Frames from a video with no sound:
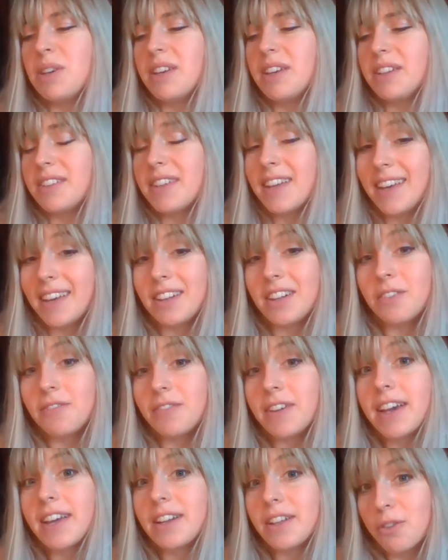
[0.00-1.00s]
taken
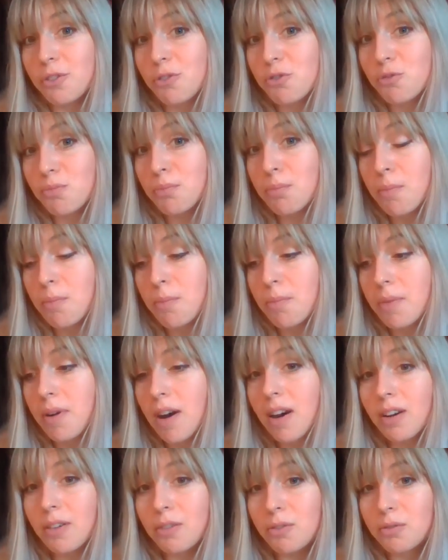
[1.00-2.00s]
advantage
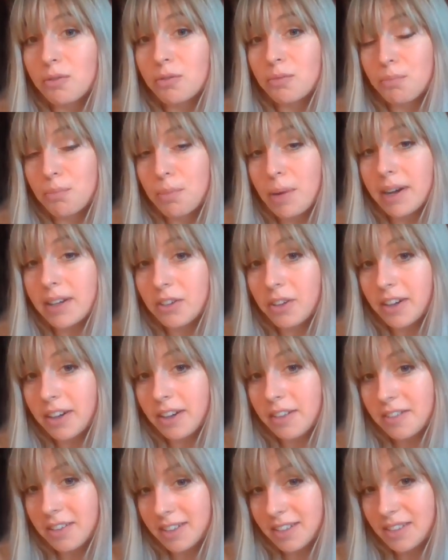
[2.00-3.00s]
of by
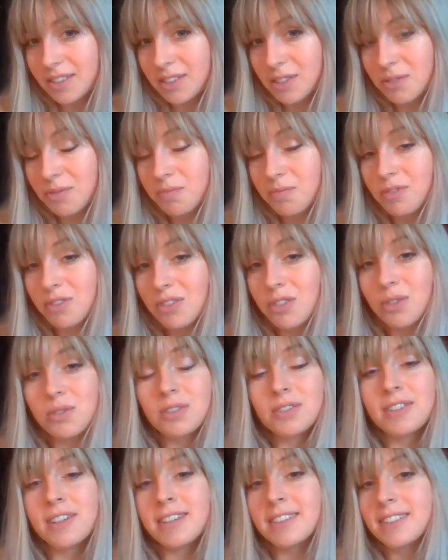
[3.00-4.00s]
dark things. Those
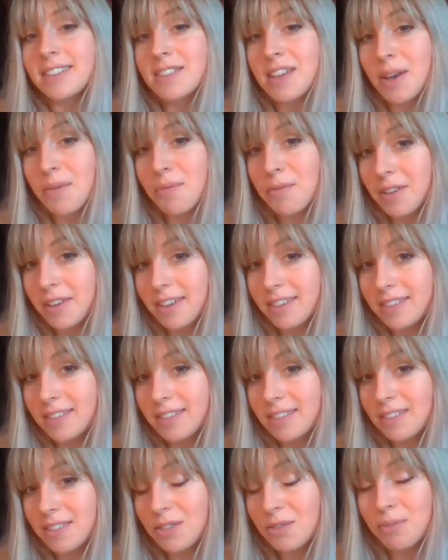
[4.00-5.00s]
are not the same thing,
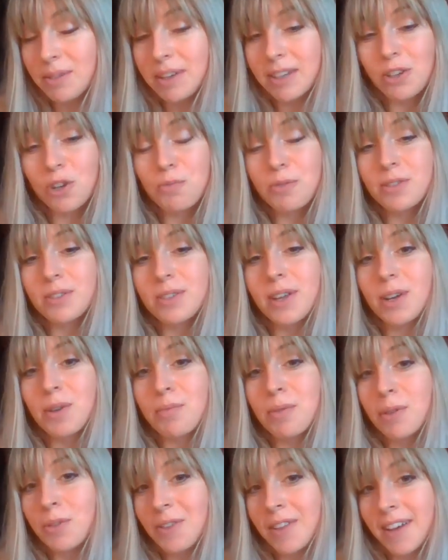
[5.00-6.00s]
so make no mistake
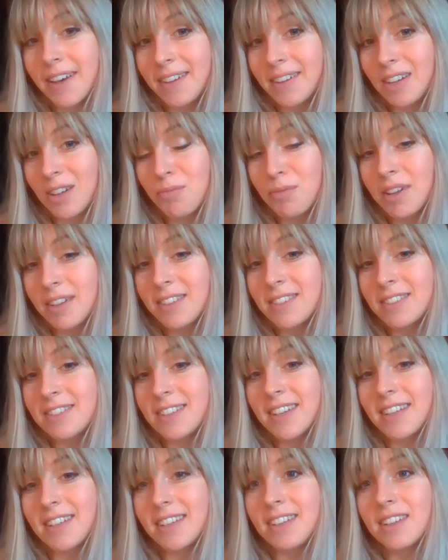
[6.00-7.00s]
about that. I'm not
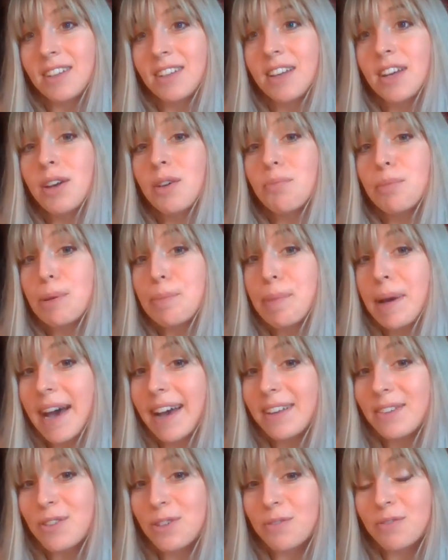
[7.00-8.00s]
saying be
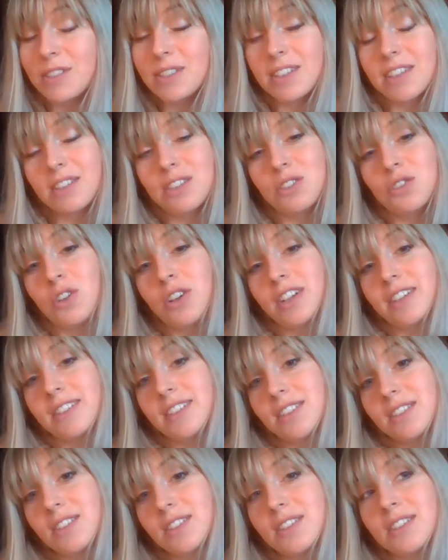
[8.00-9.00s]
passive and let the
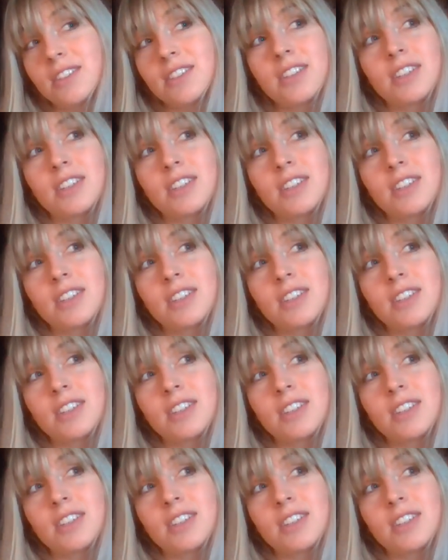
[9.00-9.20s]
darkness